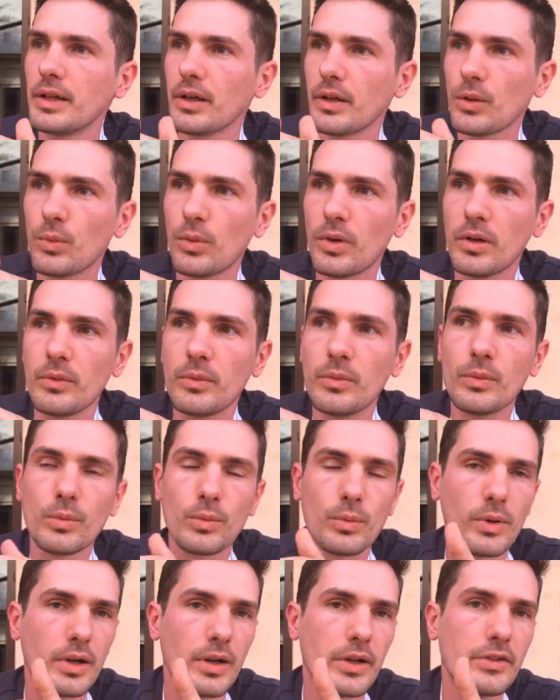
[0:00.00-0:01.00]
The other
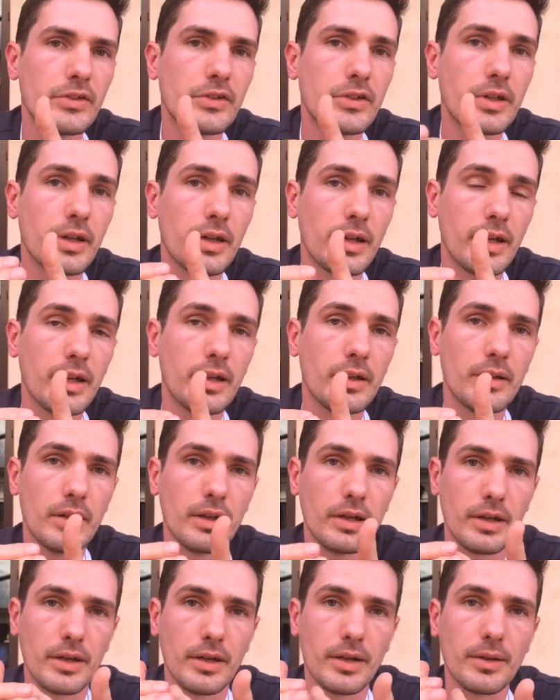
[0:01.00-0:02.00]
one was
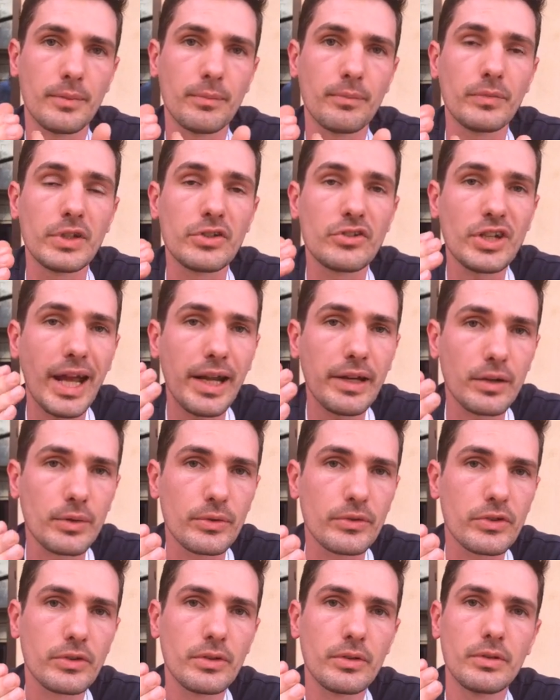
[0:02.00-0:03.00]
the
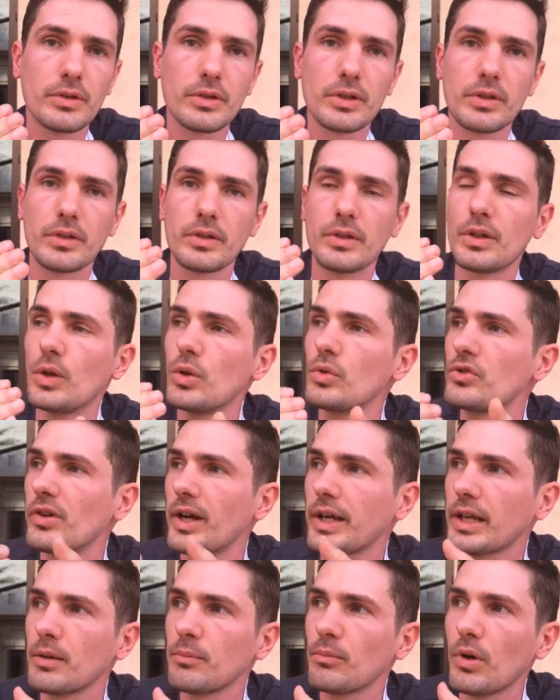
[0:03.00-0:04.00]
shadows.
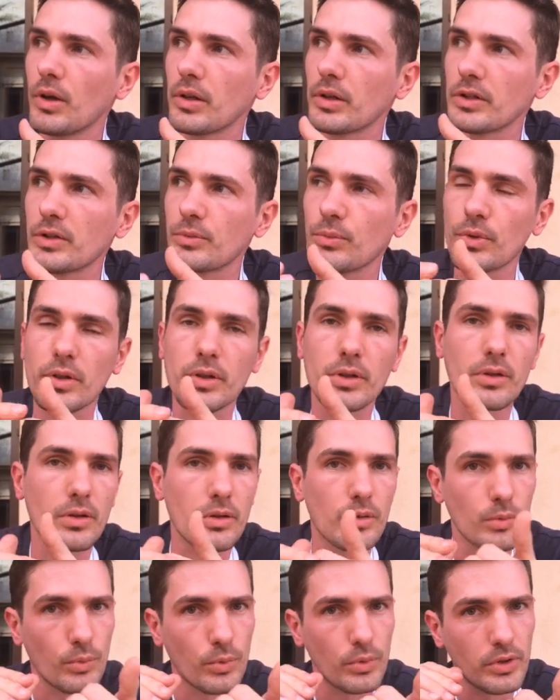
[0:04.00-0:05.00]
No tracking markers
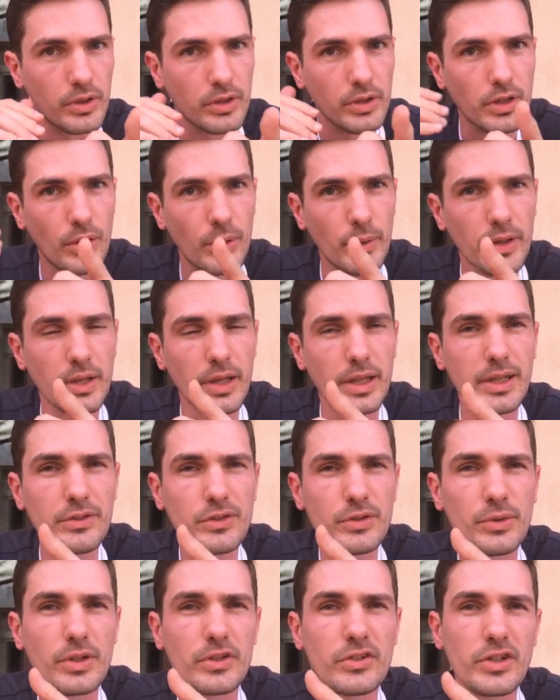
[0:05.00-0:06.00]
were going
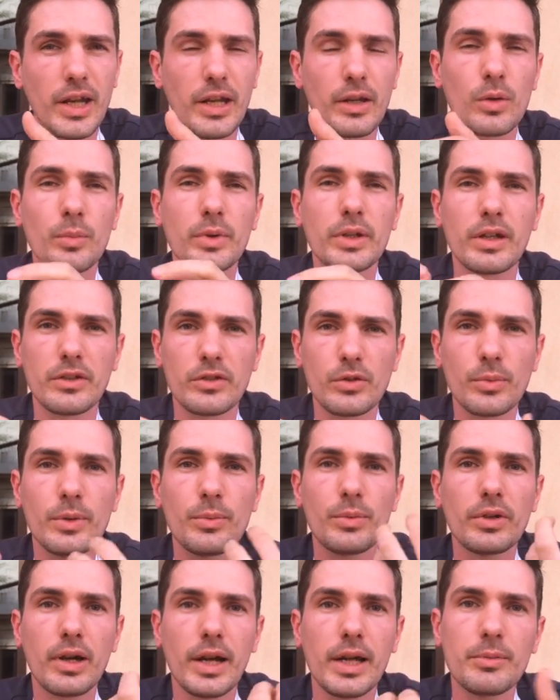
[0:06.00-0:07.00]
into the shadow
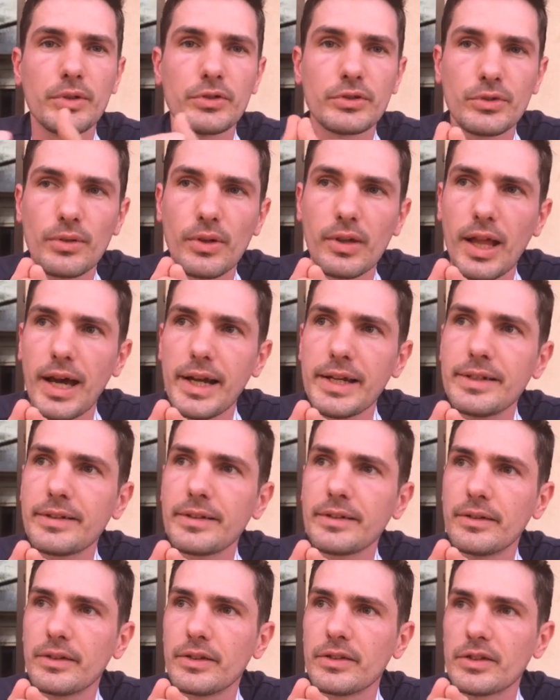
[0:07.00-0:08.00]
because we were able to
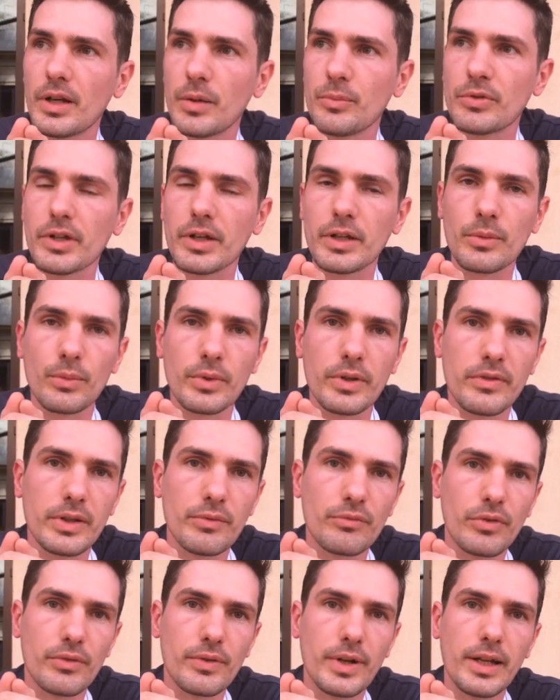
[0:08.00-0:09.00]
light the subject
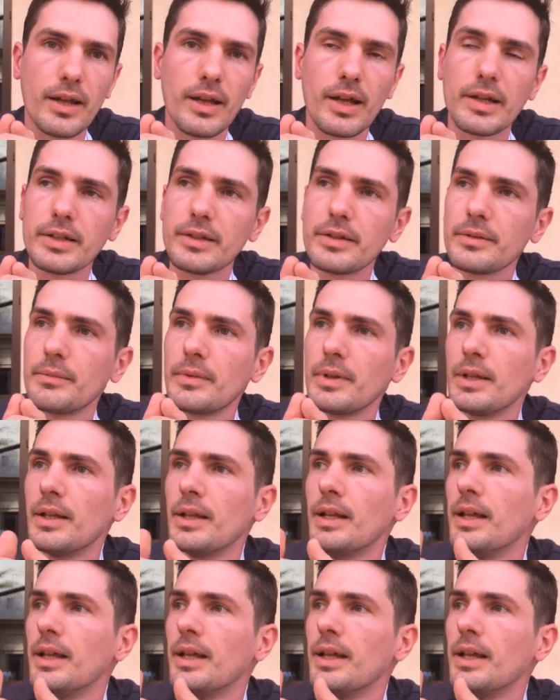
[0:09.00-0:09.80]
with infrared light.